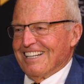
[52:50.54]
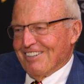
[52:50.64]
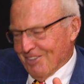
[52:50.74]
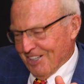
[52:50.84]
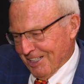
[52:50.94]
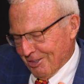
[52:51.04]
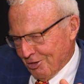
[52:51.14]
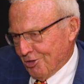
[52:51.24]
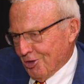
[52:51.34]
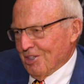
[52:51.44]
We're going to
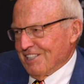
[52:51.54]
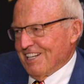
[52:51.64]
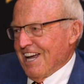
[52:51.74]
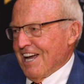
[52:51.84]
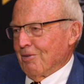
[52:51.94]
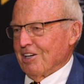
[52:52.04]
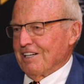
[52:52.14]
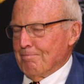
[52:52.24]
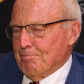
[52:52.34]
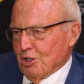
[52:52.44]
do it now. We're going
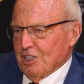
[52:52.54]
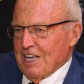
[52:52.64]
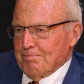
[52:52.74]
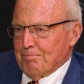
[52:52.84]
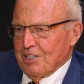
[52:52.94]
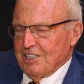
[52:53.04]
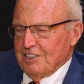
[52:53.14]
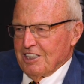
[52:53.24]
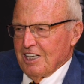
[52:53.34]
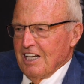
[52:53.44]
to build that
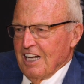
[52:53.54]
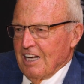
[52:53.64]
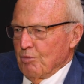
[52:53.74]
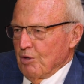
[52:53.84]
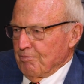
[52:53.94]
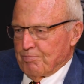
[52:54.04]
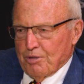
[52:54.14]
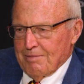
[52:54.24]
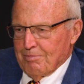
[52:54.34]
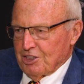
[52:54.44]
bridge, and we've
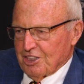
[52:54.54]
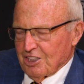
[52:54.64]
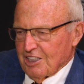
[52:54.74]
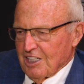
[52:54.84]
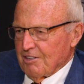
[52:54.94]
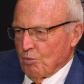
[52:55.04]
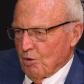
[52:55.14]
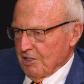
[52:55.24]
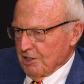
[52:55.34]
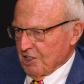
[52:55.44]
pretty much decided
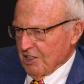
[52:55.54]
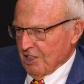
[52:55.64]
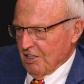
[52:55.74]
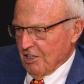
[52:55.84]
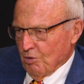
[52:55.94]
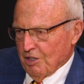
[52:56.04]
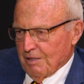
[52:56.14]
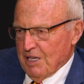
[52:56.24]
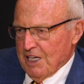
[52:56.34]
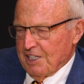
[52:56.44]
where it's going to go. We're
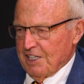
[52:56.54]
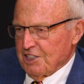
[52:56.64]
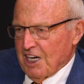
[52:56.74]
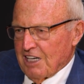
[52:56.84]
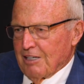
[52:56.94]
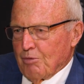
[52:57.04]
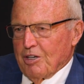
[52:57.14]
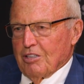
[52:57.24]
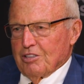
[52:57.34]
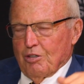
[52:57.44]
going to make it easy. I think we
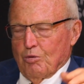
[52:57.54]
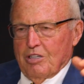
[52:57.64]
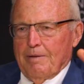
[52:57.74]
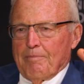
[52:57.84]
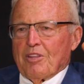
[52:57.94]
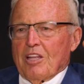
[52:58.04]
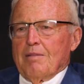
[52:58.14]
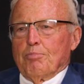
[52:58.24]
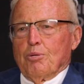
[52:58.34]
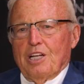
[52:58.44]
also ought to
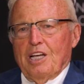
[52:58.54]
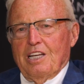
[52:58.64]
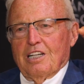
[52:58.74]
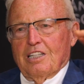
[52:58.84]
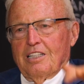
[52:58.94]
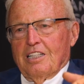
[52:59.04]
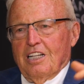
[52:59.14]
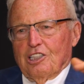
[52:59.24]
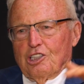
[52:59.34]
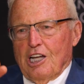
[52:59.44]
put a
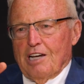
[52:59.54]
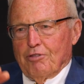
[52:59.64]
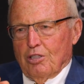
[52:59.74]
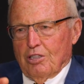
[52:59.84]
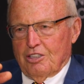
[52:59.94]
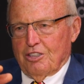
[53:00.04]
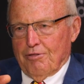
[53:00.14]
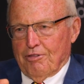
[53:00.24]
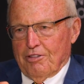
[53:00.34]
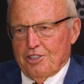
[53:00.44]
level
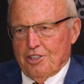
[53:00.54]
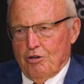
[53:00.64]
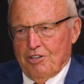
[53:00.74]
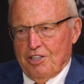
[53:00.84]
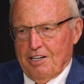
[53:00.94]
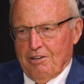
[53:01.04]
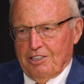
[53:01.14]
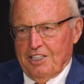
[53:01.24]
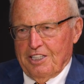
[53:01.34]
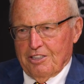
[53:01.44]
difference over there
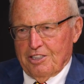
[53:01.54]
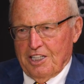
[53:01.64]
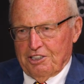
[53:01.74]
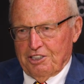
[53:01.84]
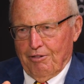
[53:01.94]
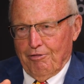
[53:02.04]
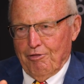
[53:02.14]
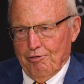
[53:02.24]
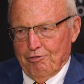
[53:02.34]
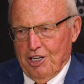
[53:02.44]
at the intersection of
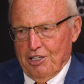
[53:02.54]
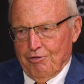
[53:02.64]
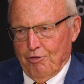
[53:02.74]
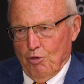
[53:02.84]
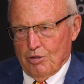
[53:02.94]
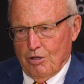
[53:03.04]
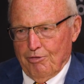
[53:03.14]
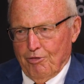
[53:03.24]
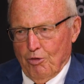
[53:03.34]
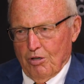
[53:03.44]
50 and
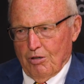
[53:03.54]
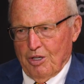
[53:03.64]
404.